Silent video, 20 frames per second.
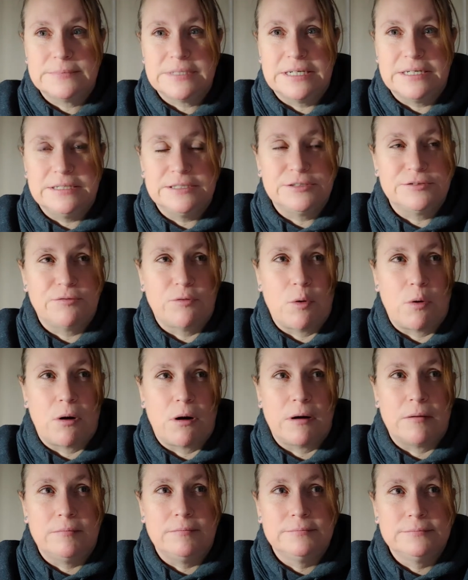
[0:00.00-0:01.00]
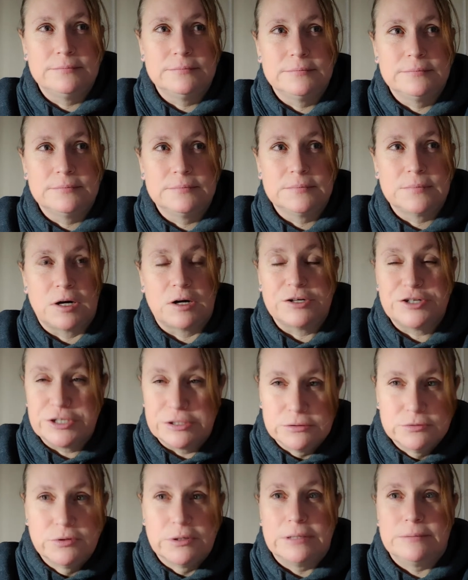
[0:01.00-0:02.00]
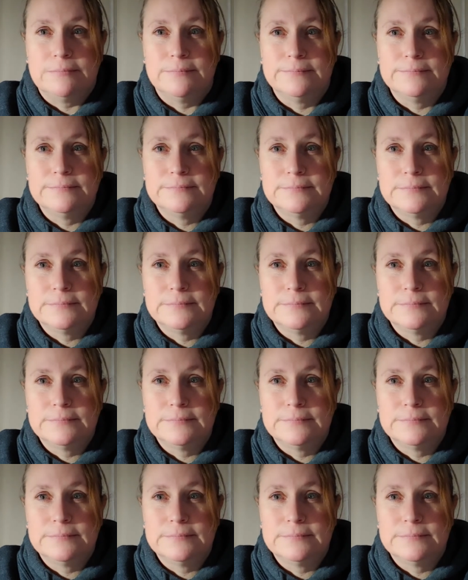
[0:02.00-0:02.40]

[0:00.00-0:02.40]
It is for our children.